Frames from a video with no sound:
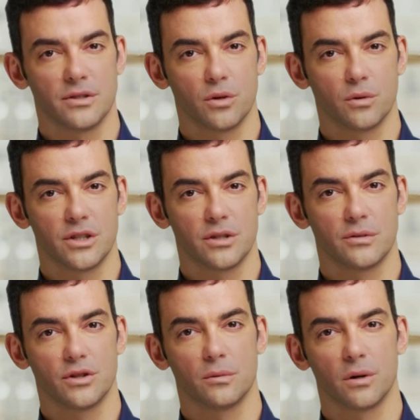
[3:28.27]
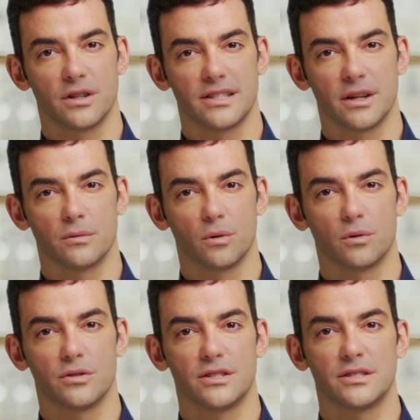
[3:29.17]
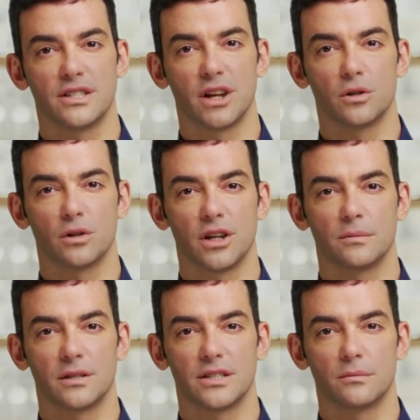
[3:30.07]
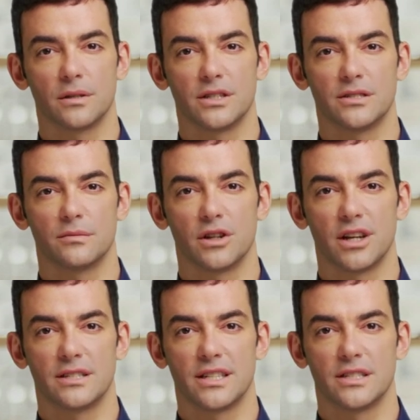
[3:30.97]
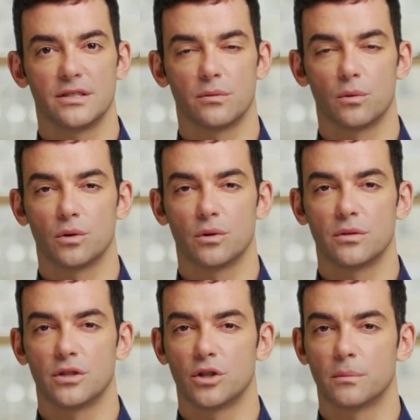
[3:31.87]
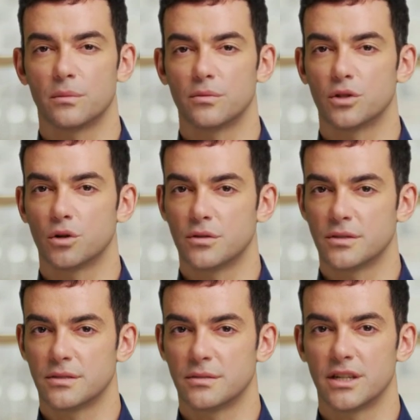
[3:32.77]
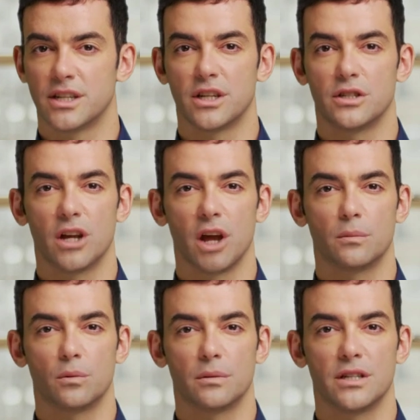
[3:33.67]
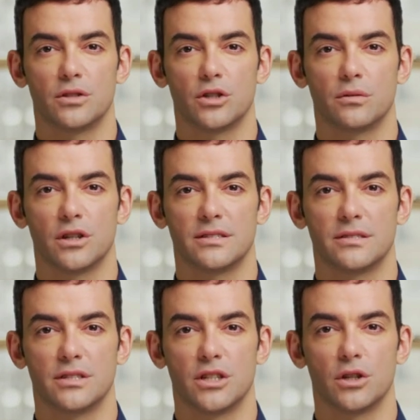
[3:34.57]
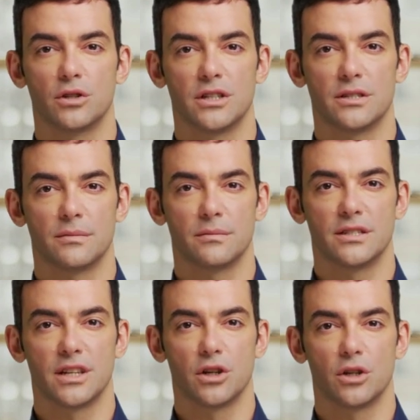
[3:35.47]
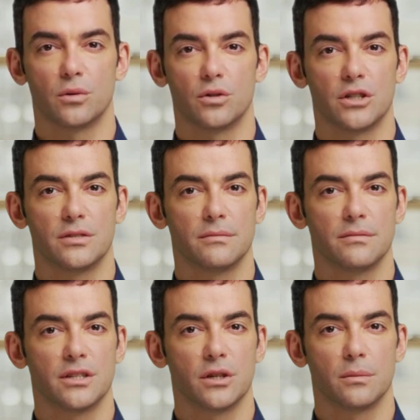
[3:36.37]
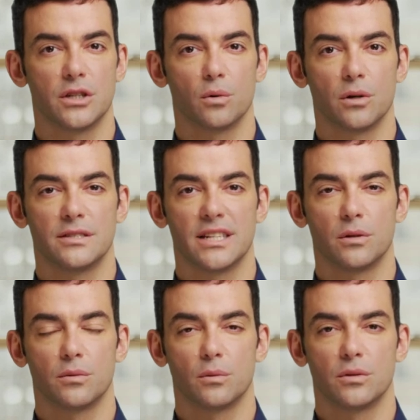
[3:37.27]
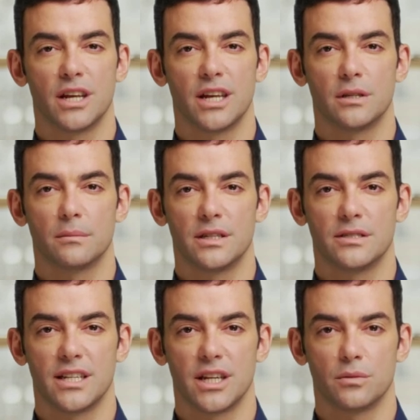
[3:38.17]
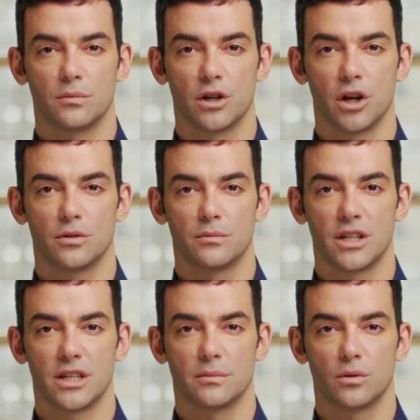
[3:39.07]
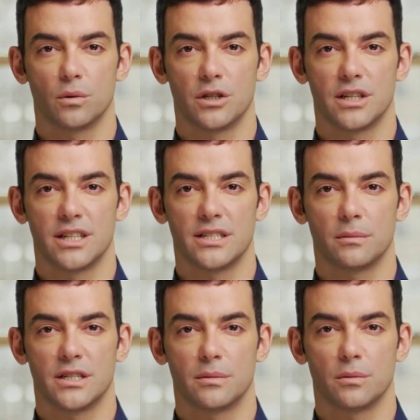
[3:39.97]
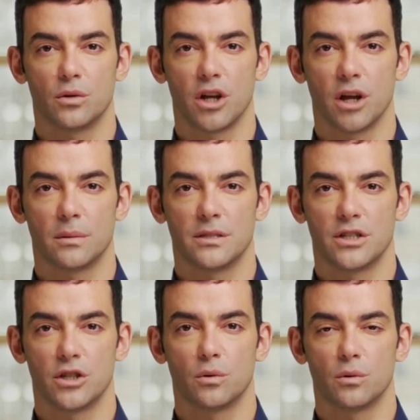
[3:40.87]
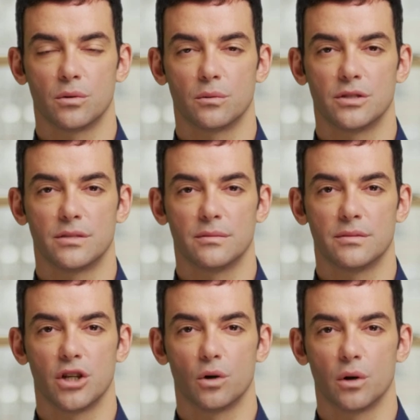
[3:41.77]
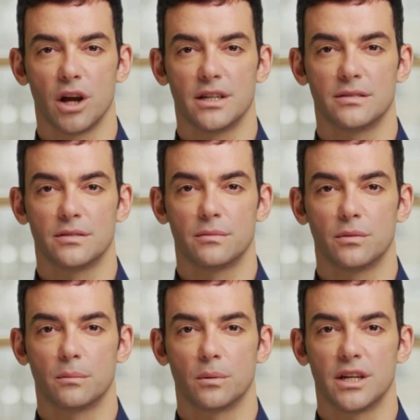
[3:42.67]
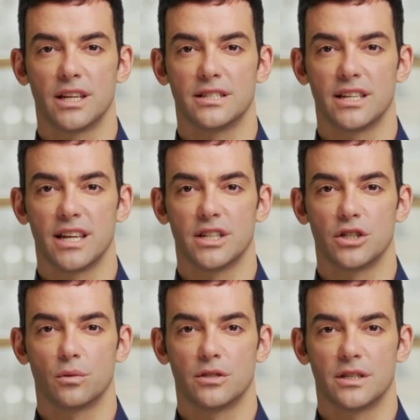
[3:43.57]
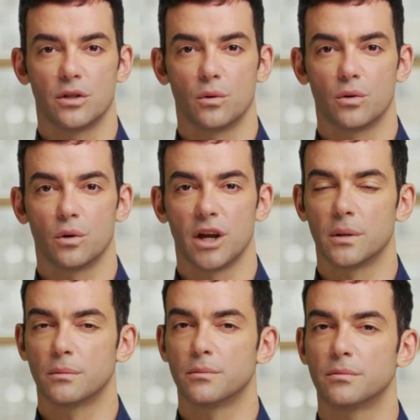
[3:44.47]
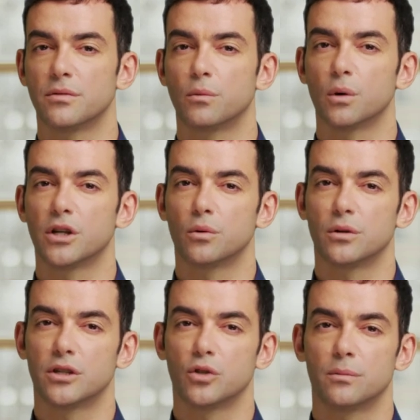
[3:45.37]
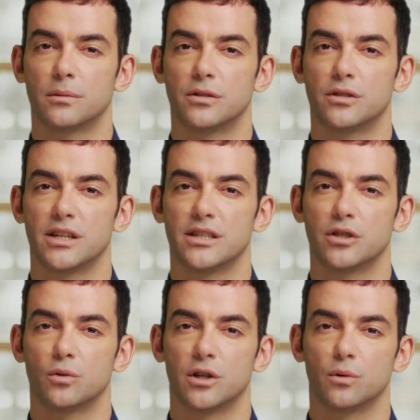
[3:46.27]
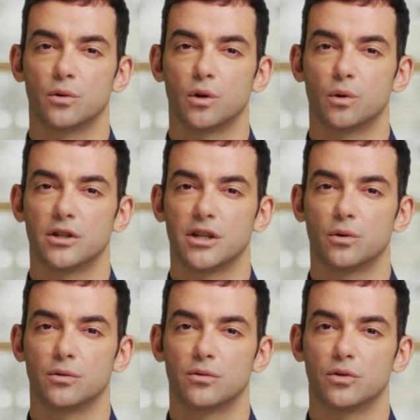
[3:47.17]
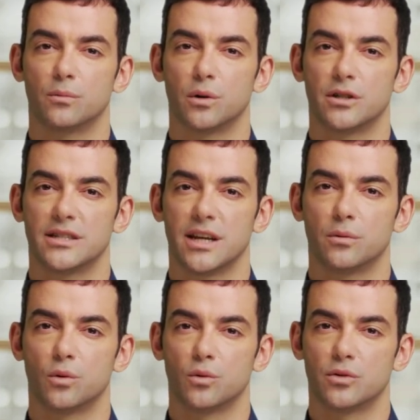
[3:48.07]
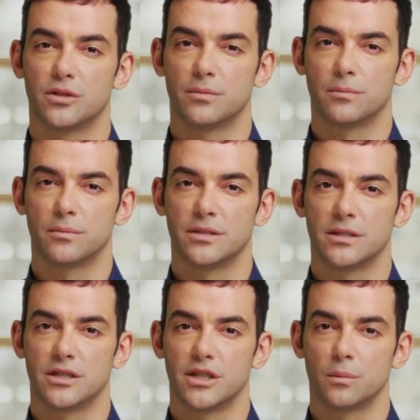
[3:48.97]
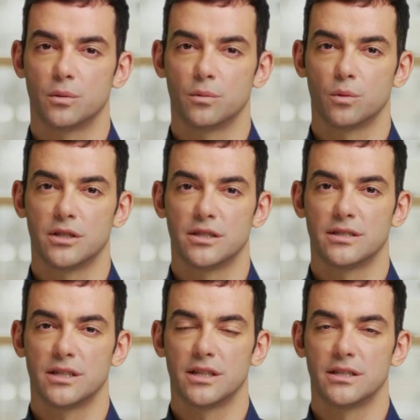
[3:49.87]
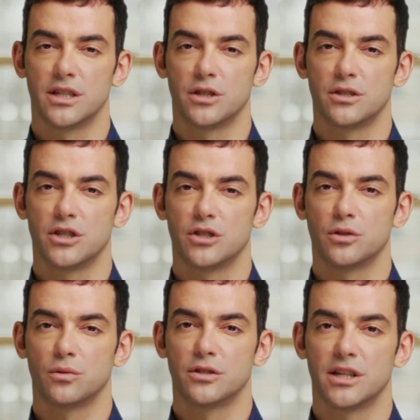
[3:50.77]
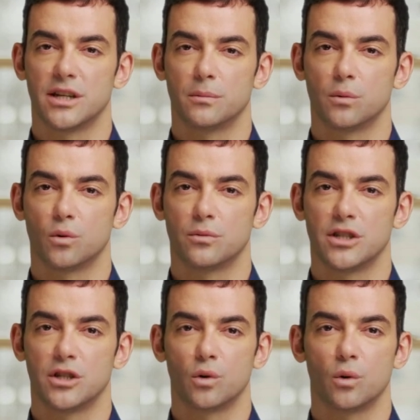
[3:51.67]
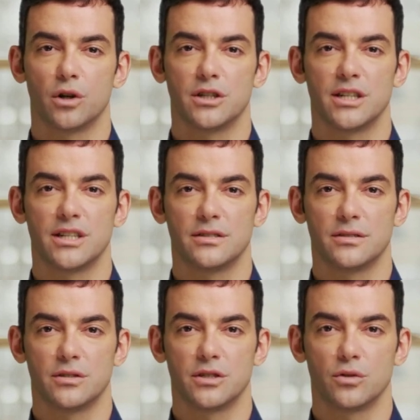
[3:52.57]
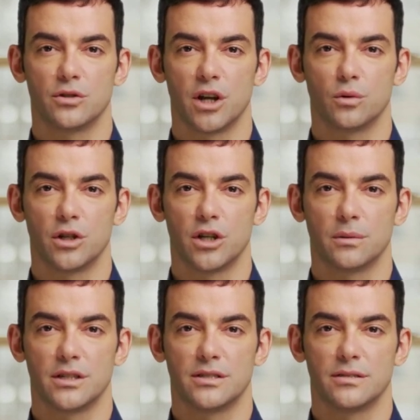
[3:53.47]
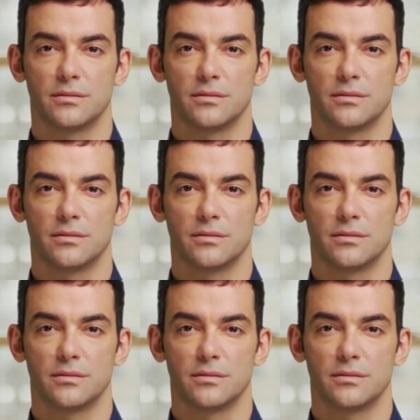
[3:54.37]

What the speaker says: using third-party downloaders is not recommended because it violates Hulu's terms of service and could compromise your device's security. Conclusion: the best way to download The Handmaid's Tale for offline viewing is by subscribing to Hulu's No Ads plan and using the Hulu app. While you can use methods like screen recording or third-party downloaders, these come with risks like legal issues and poor video quality, so they're not recommended.